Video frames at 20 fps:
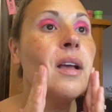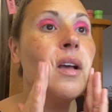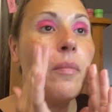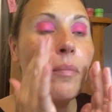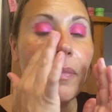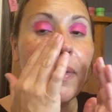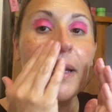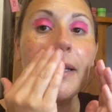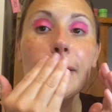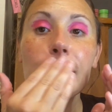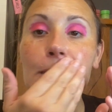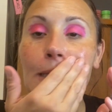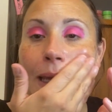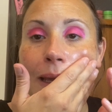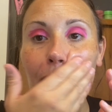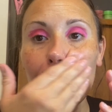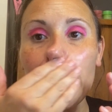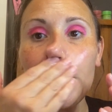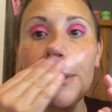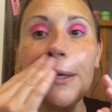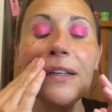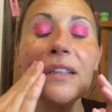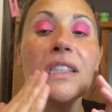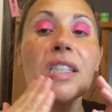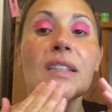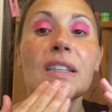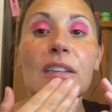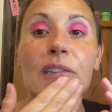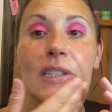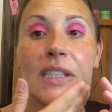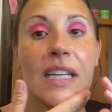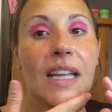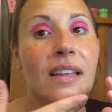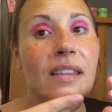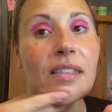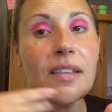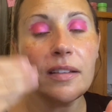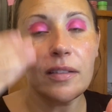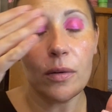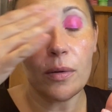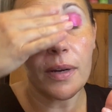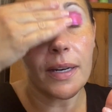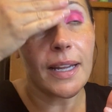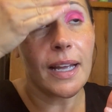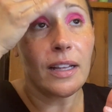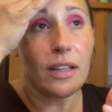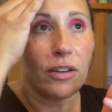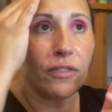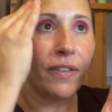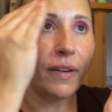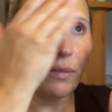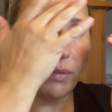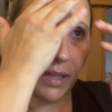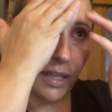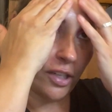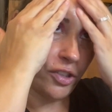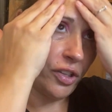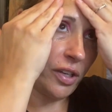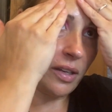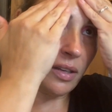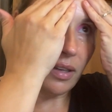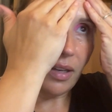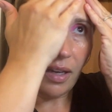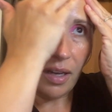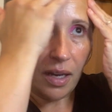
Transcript: my skin looks using the Laura Geller foundation.